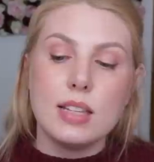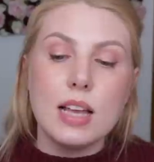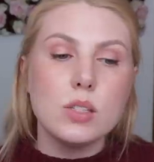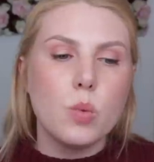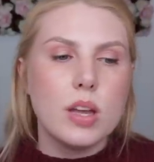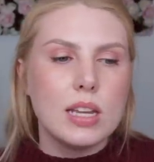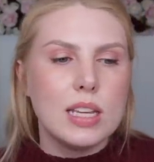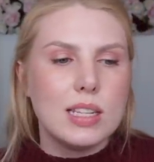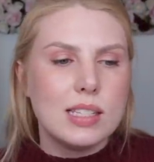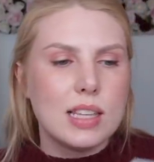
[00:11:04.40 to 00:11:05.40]
last one
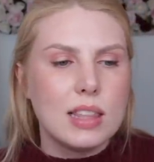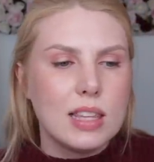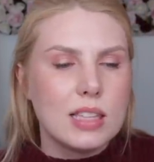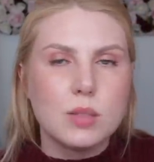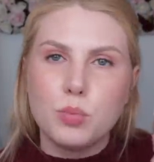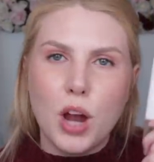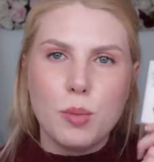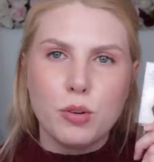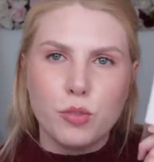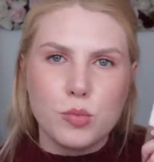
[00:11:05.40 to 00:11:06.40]
is this
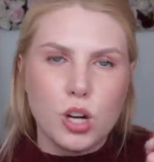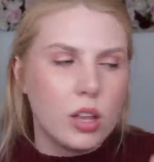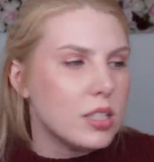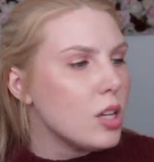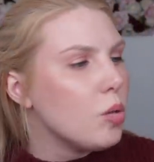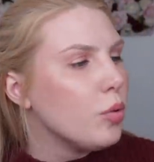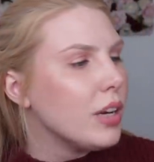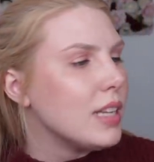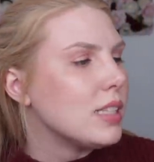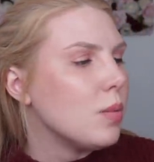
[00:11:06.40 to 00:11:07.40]
primer from Charlotte
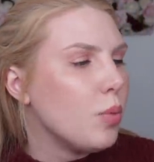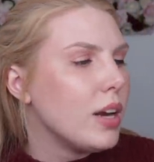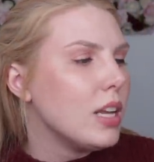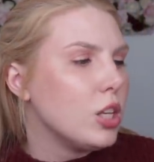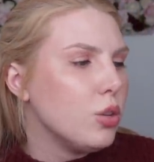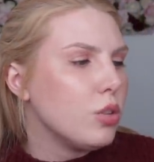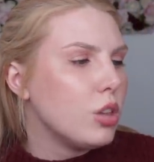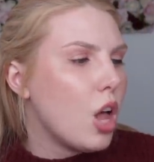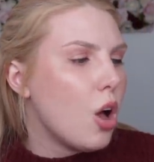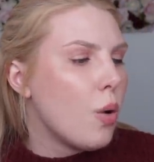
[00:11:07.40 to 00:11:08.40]
Tilbury. It's the Brightening Youth
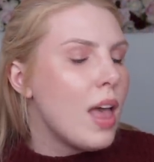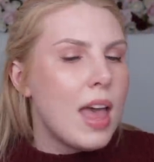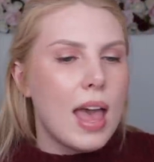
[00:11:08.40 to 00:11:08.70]
Glow.